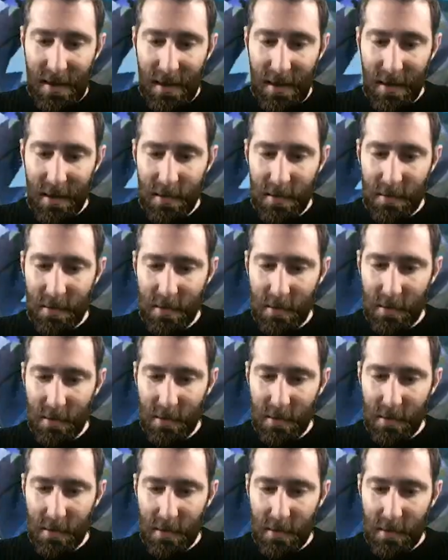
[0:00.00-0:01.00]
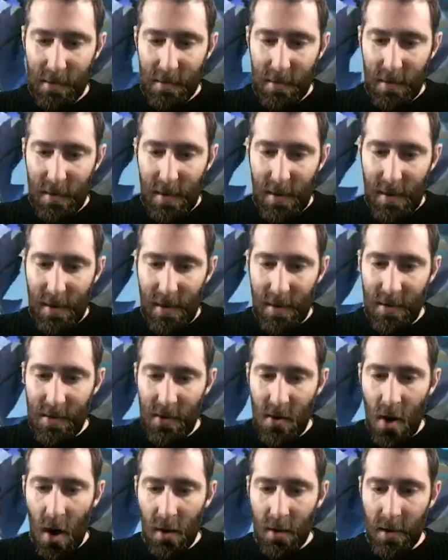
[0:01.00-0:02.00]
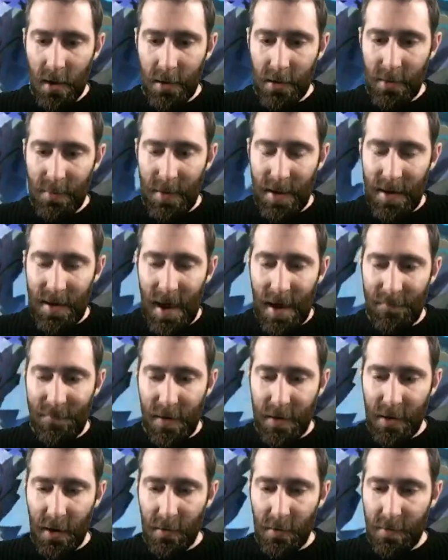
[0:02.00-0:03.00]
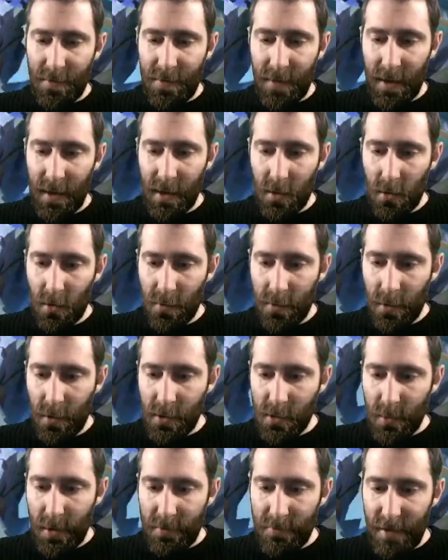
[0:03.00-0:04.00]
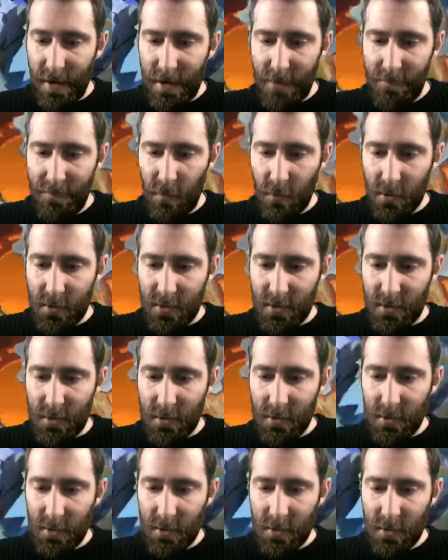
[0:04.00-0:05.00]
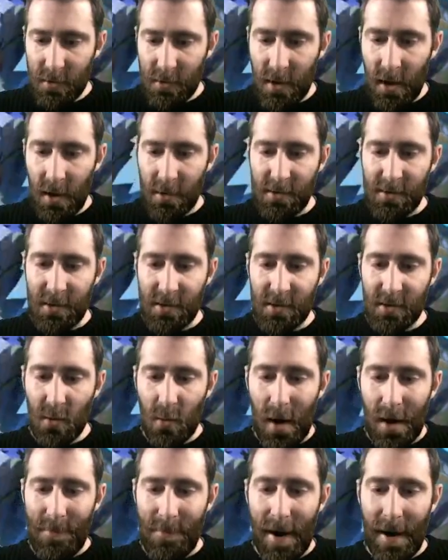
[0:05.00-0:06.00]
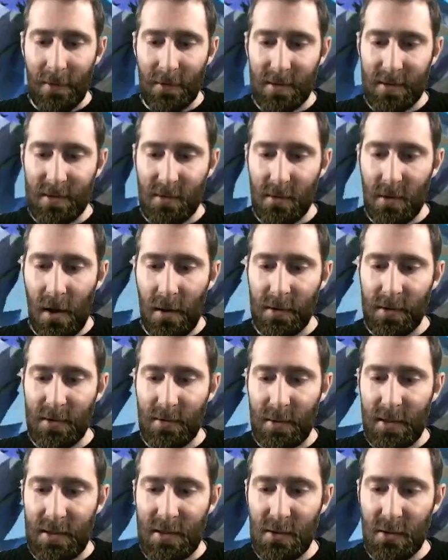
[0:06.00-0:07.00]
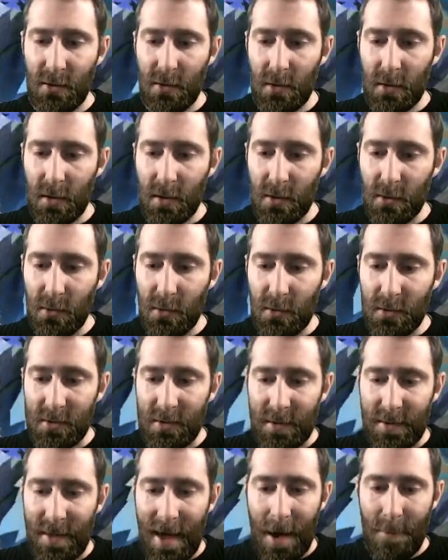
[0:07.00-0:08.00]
here are not going to be enough, I don't think. Although, do we reinforce? No, it's just the one battle that's still going. So we do lose